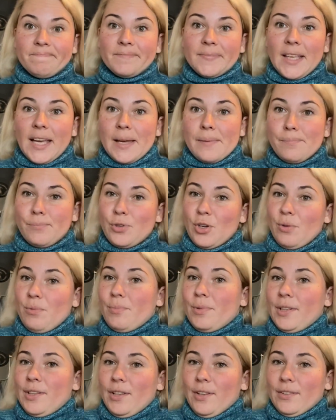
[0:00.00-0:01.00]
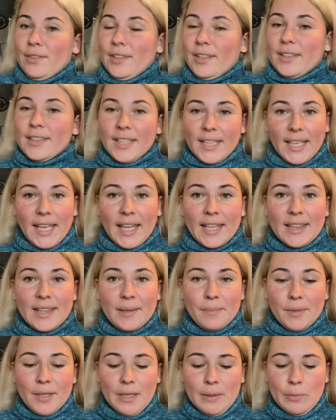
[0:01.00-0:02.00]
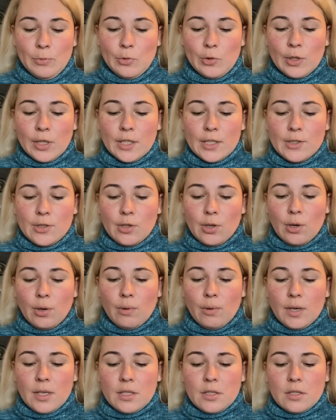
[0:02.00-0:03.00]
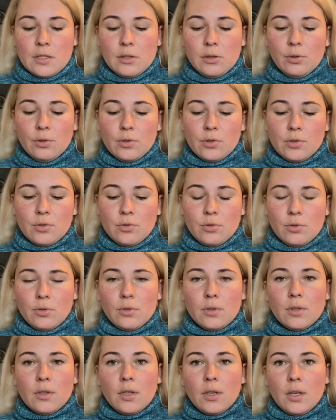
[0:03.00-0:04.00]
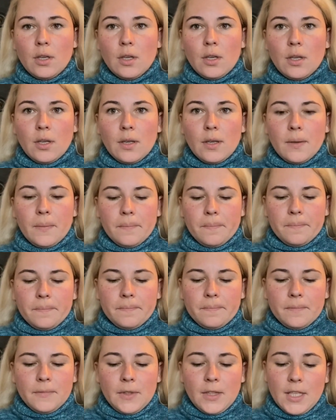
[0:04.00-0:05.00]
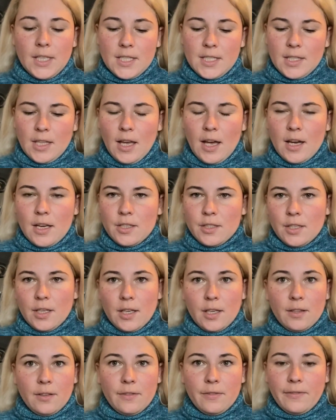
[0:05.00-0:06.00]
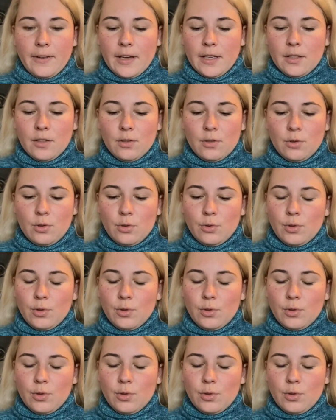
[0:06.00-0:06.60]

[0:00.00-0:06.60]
I'm probably don't gonna get them anymore. So I just looked through this stash and find two